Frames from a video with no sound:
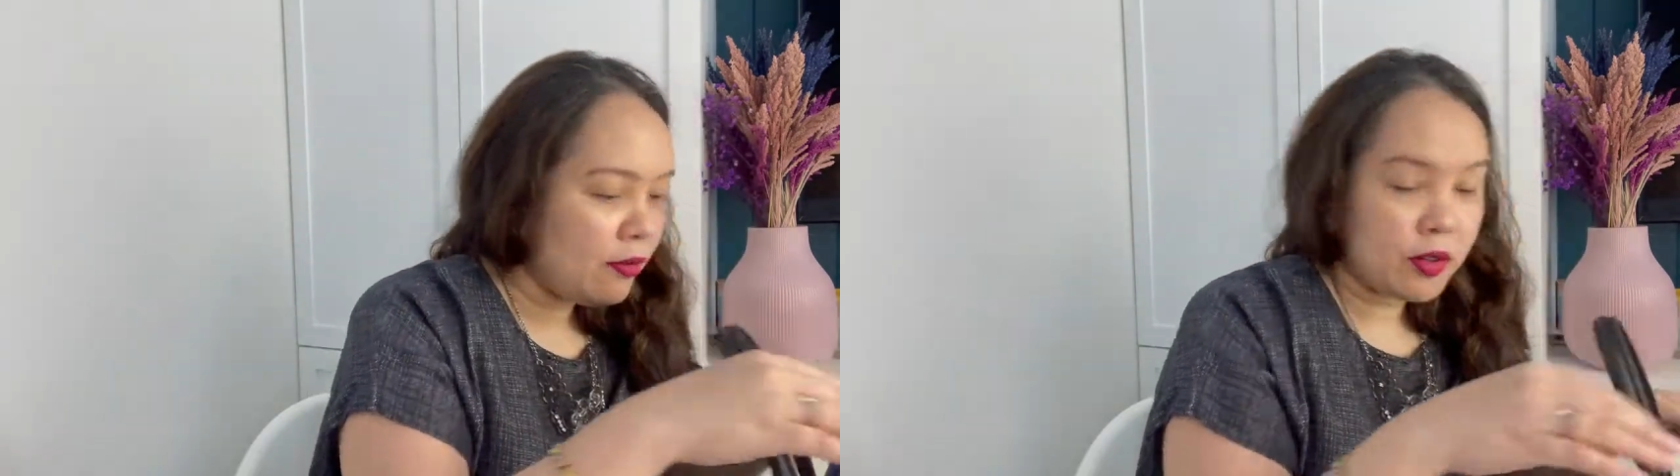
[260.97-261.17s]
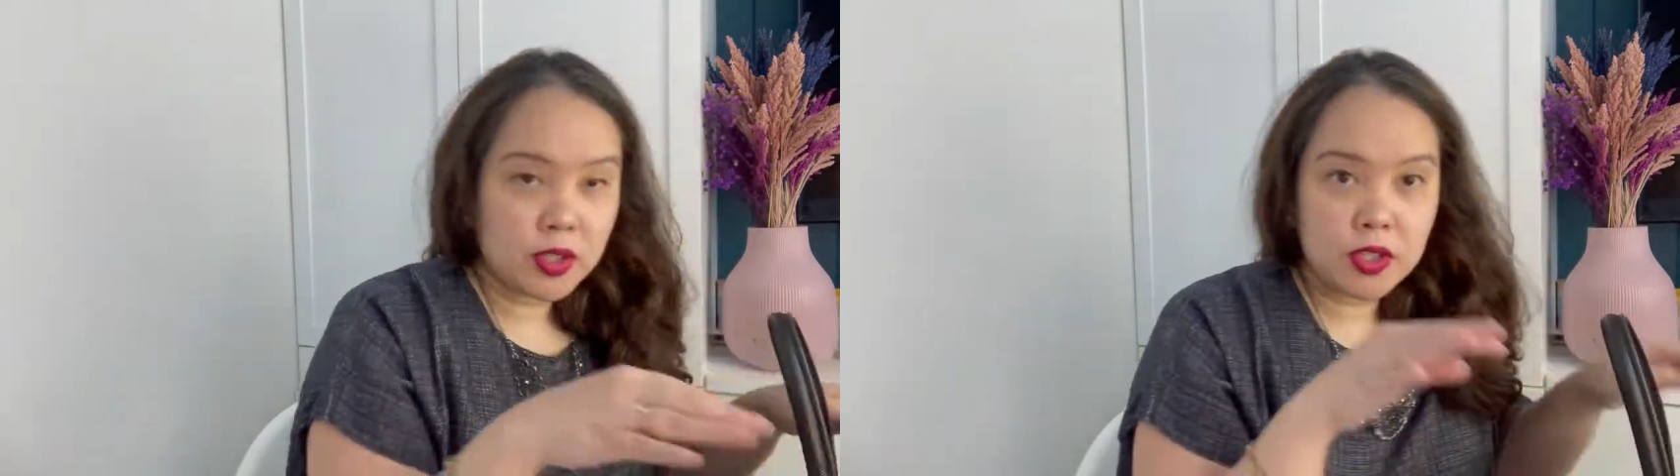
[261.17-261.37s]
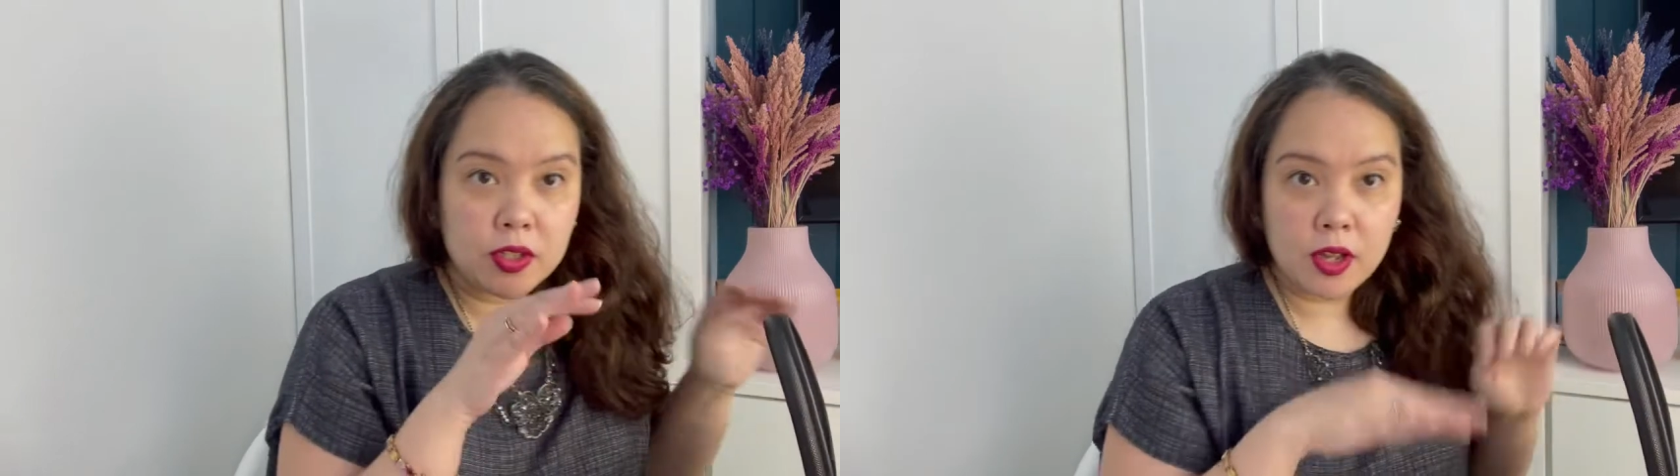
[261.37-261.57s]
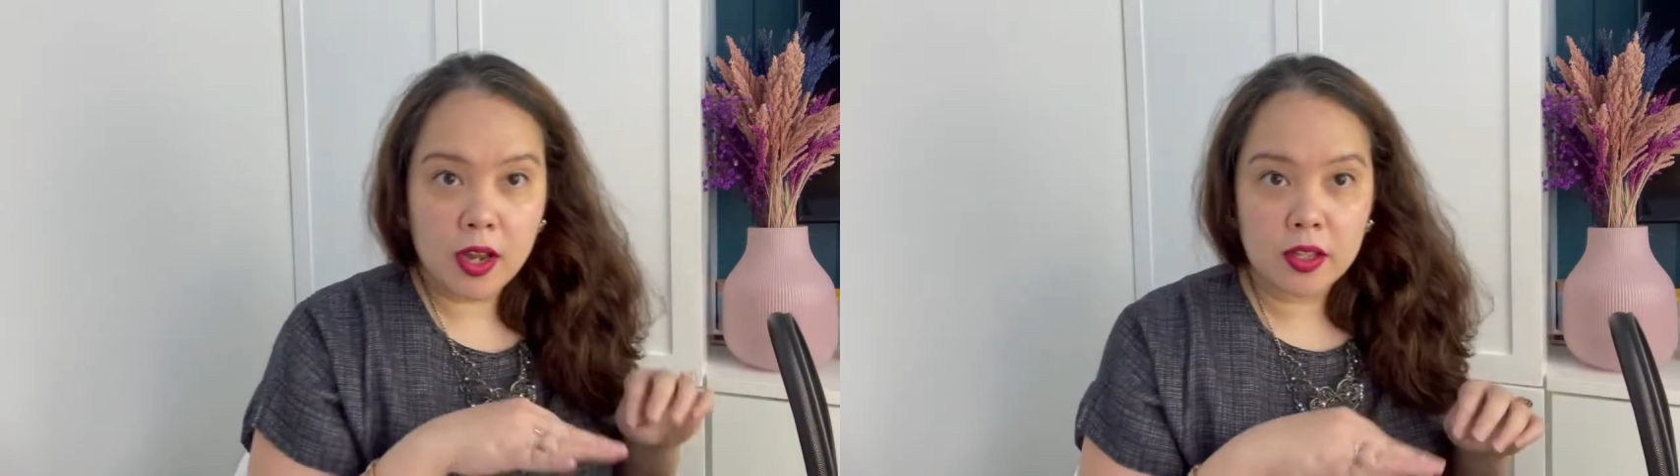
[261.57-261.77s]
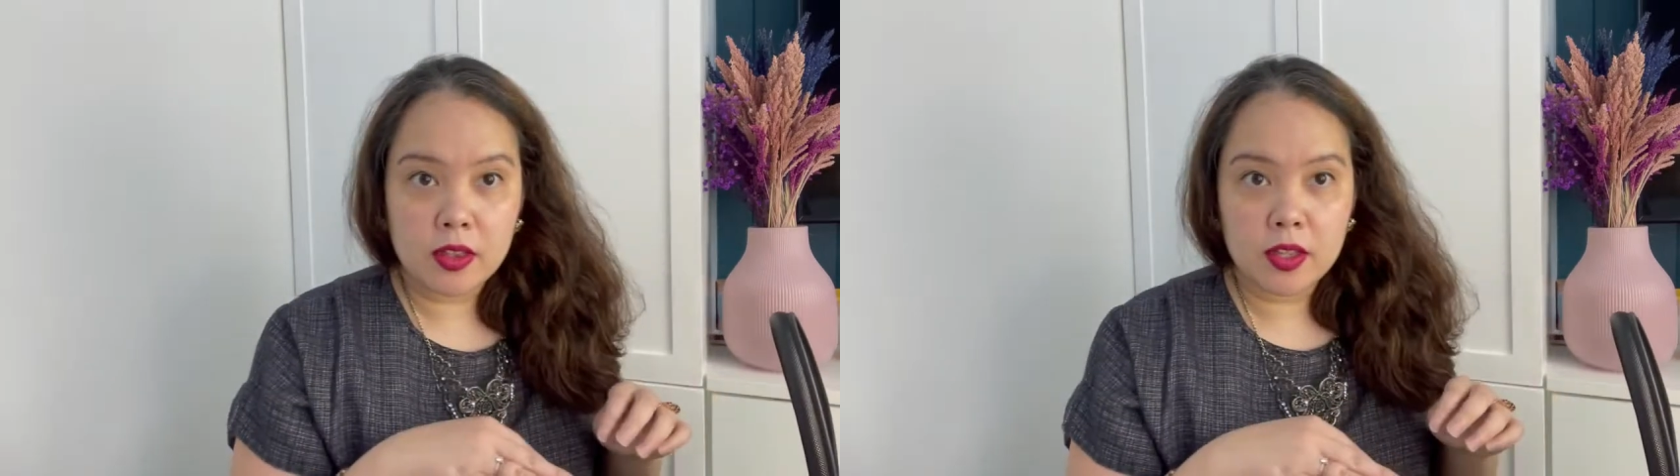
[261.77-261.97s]
which is
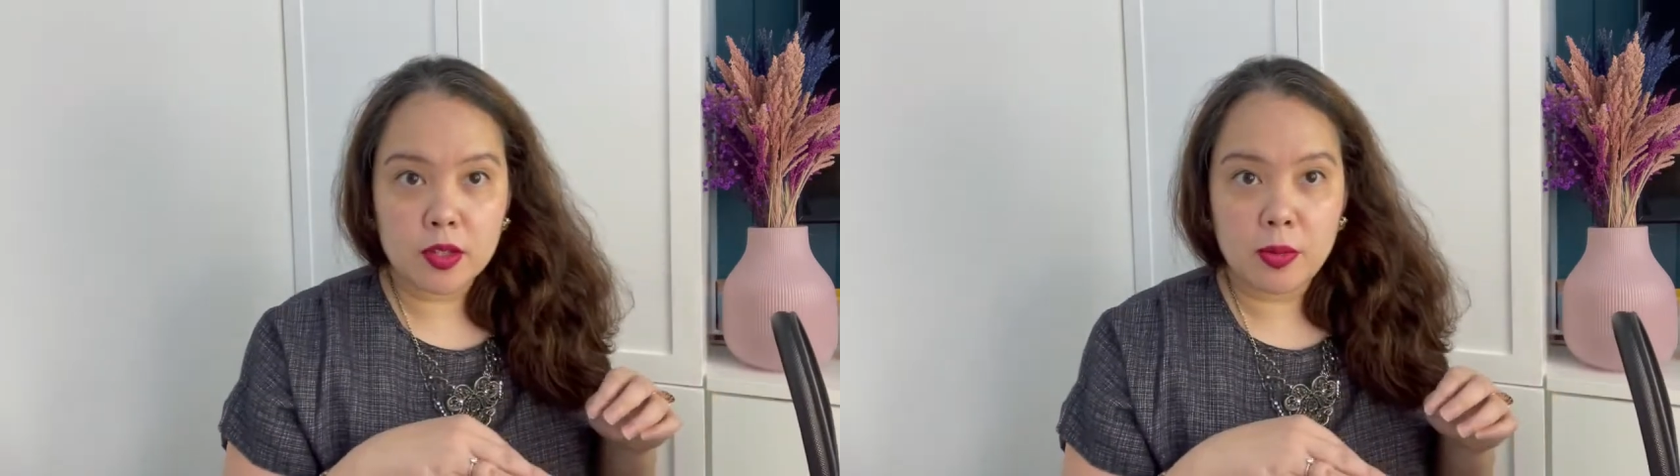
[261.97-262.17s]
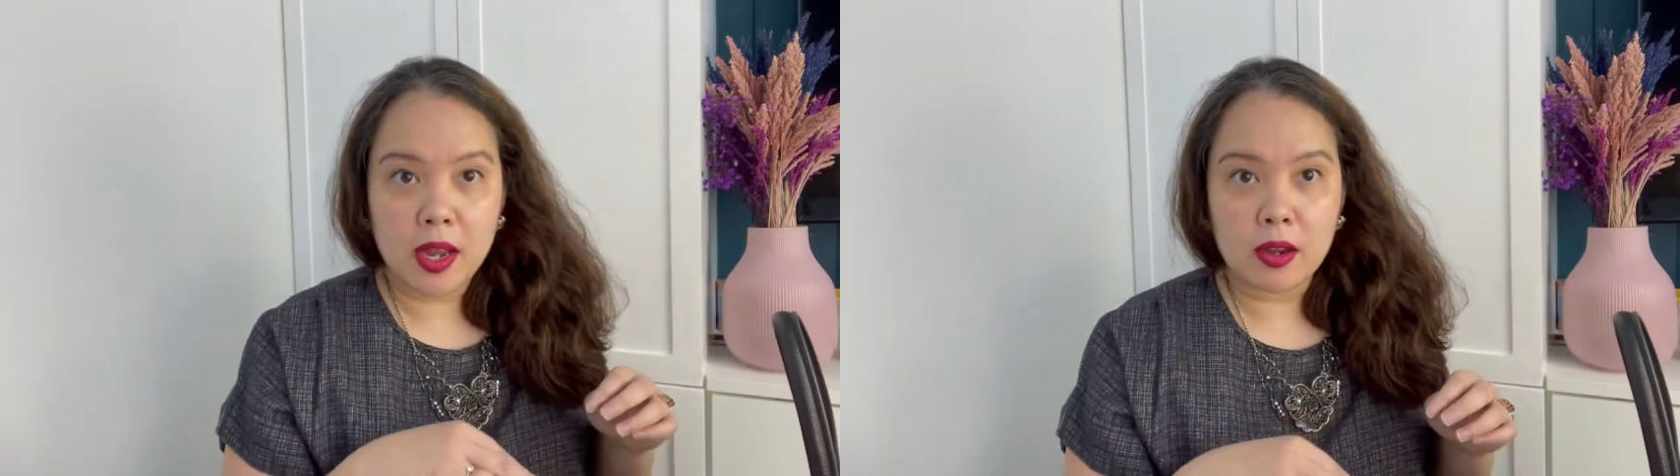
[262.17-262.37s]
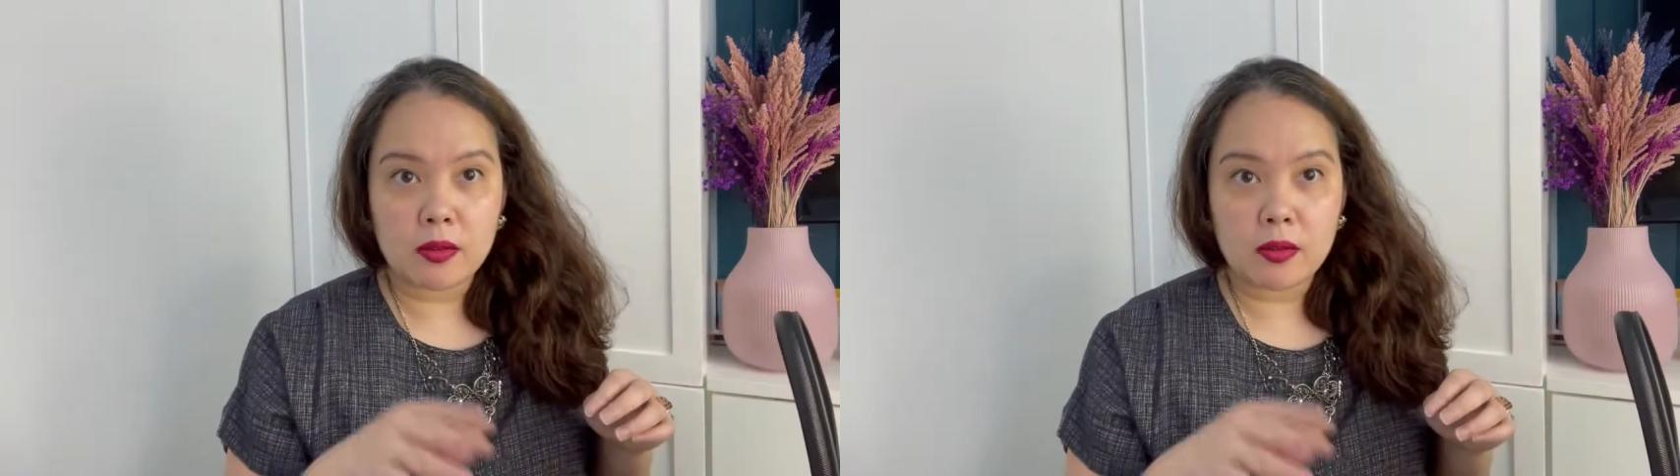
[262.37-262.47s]
not in this bag,